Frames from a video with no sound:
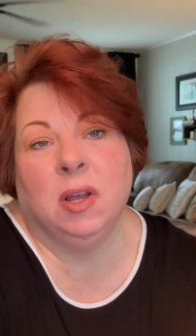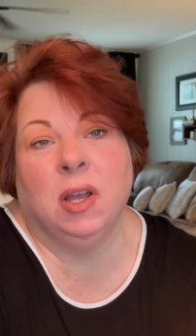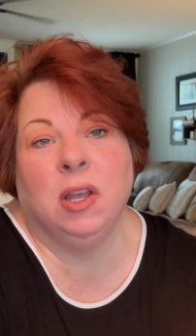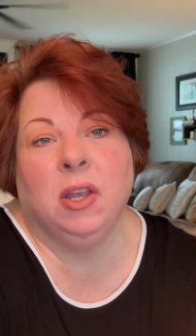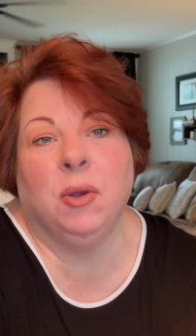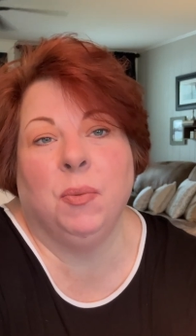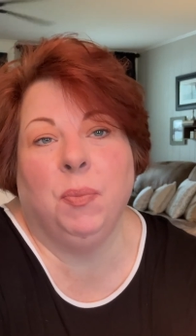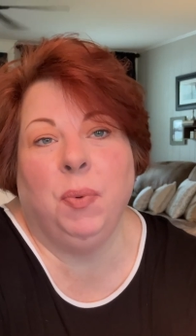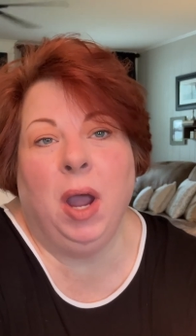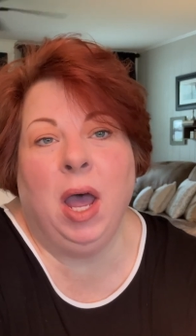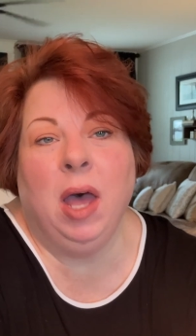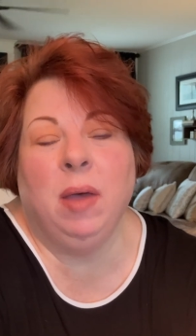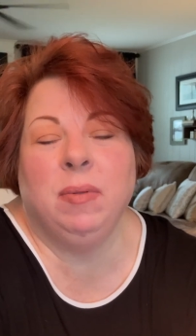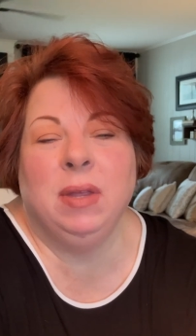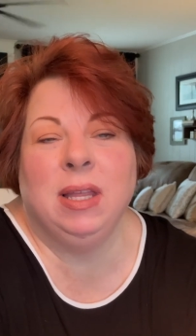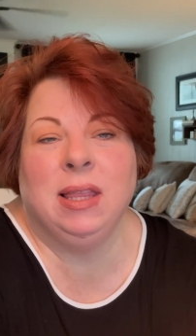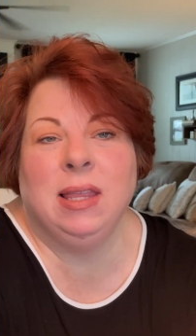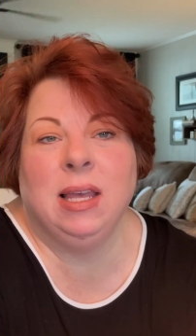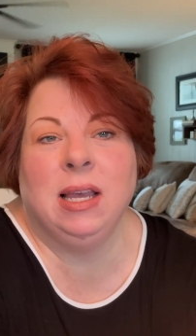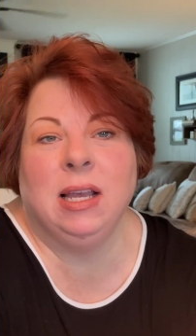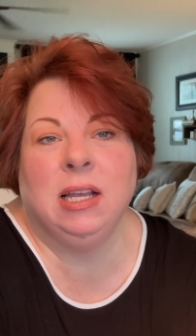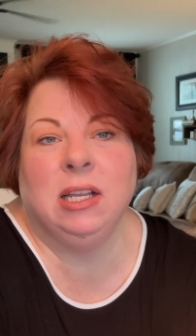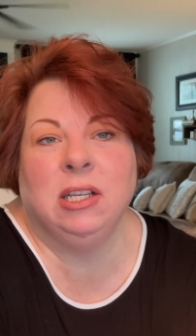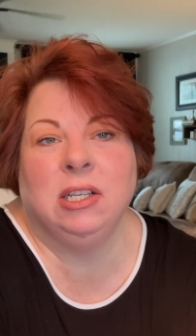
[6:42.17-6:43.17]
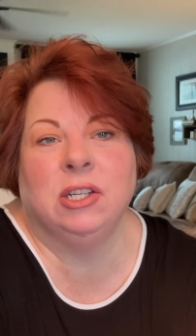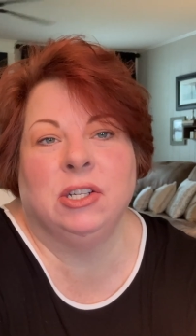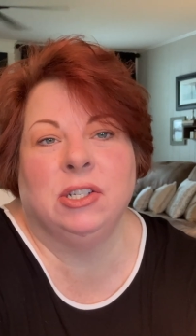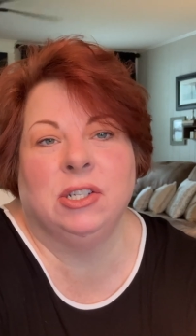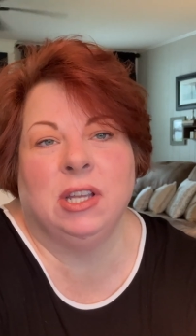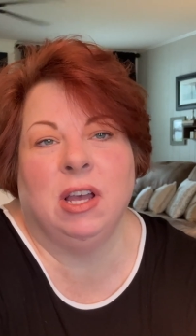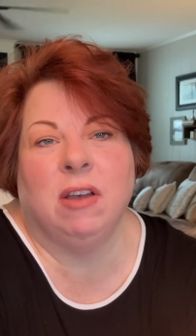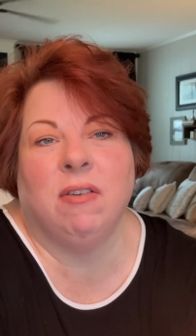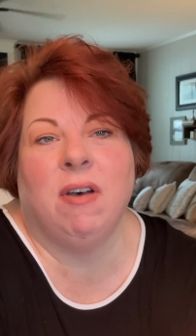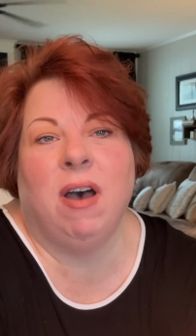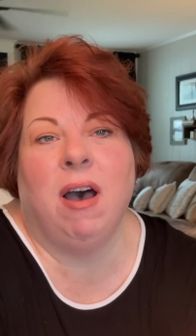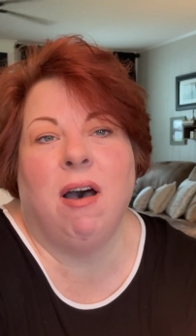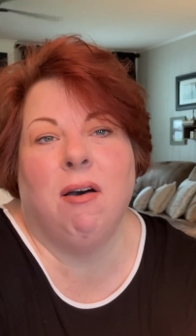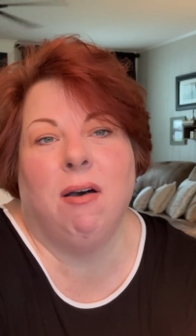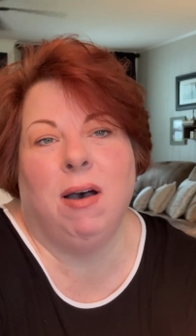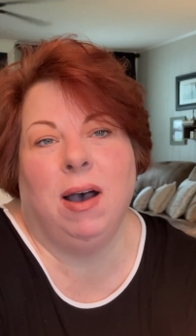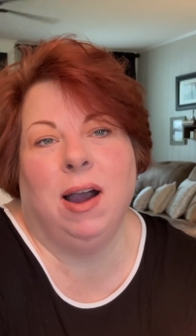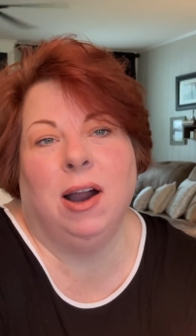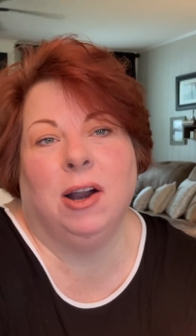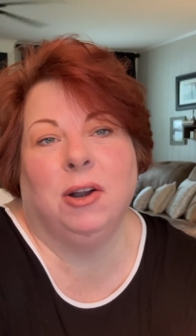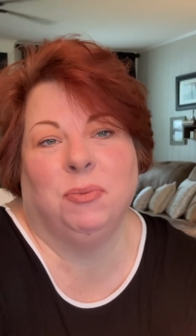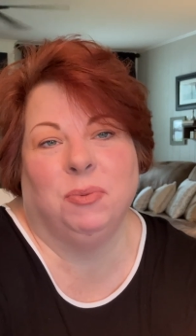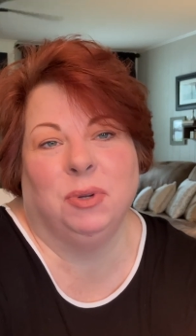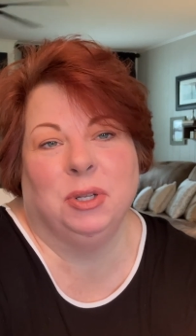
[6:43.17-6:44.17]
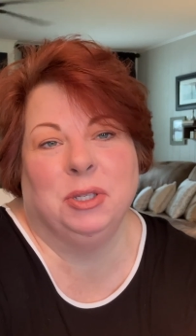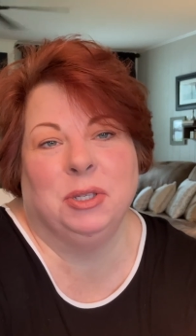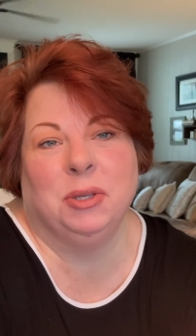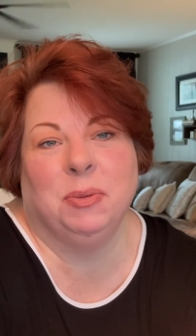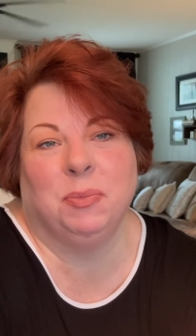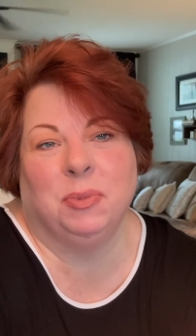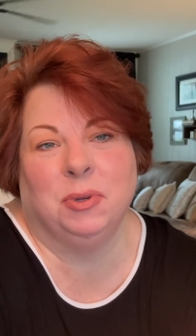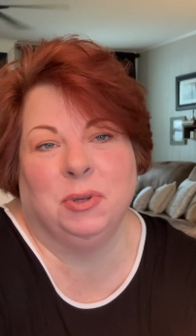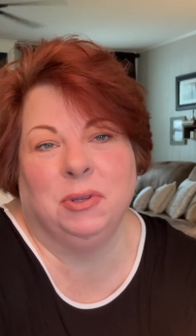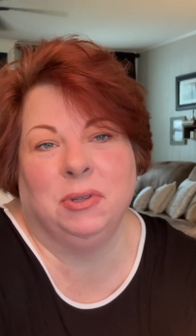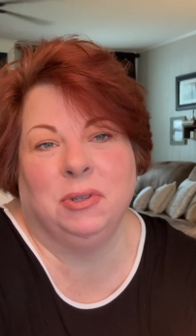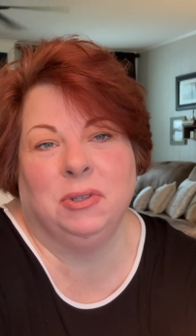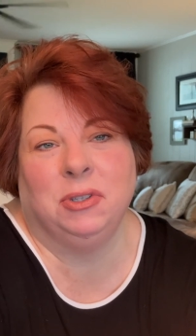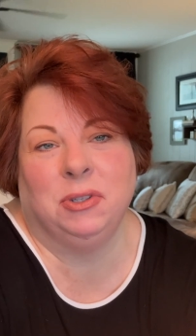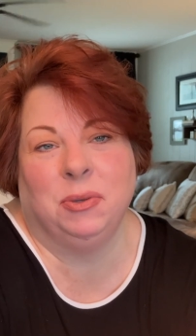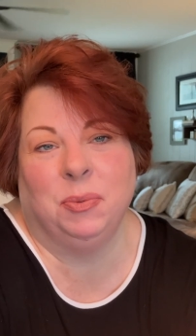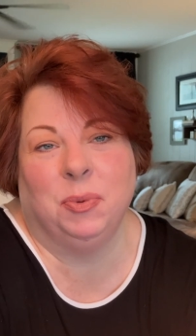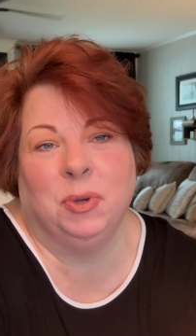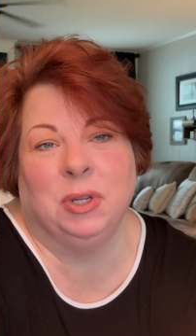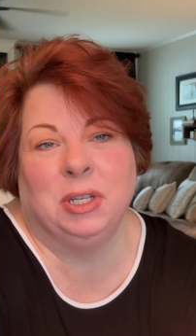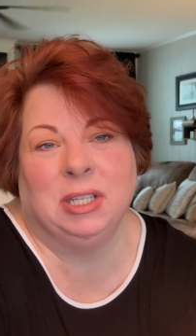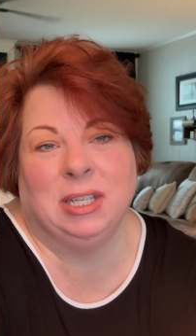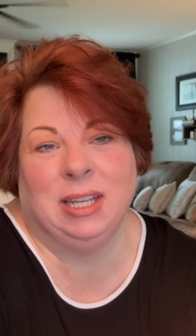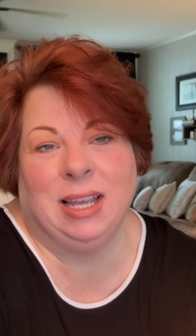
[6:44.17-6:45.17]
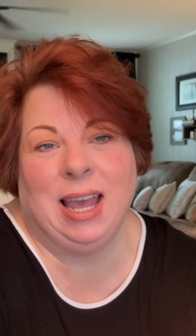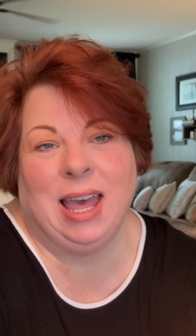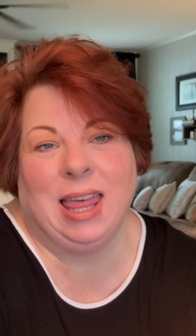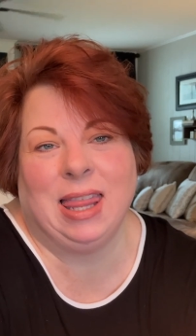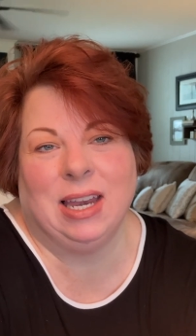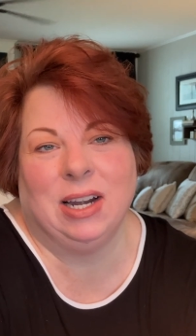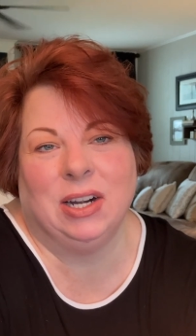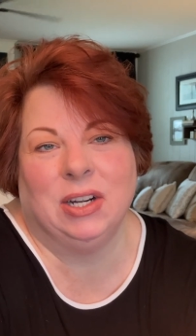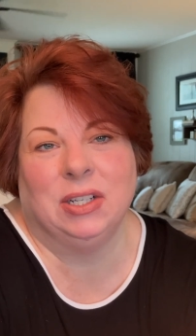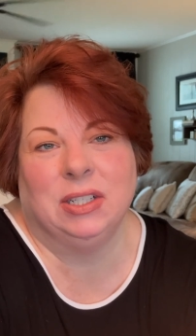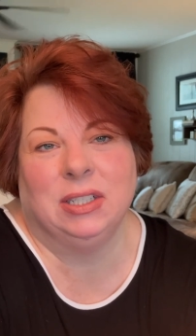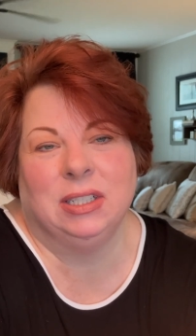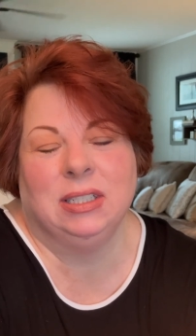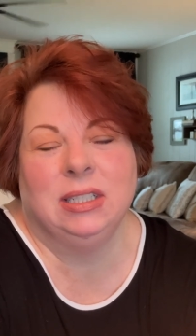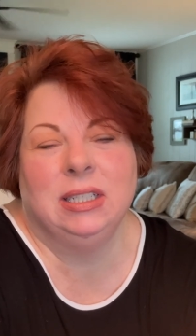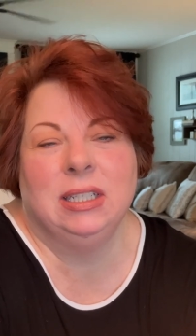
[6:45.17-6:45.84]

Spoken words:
you're probably thinking to yourself, how hard was it to put together?